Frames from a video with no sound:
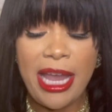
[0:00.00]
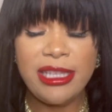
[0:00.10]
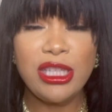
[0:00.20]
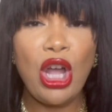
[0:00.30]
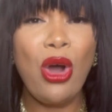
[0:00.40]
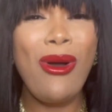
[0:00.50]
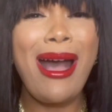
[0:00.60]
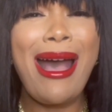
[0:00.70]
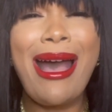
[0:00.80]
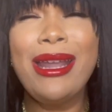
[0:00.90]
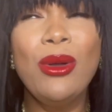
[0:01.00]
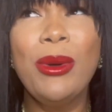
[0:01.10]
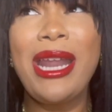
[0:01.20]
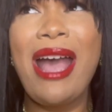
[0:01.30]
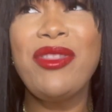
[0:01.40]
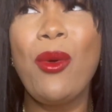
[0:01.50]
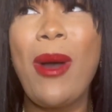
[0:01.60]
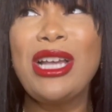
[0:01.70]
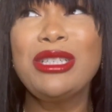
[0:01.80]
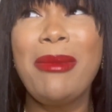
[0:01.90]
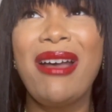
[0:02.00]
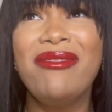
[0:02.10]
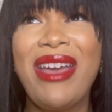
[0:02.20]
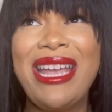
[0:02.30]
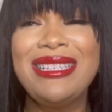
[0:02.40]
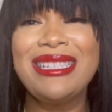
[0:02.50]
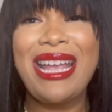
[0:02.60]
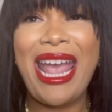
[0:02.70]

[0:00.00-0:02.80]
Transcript: And so I don't want to have to wash my face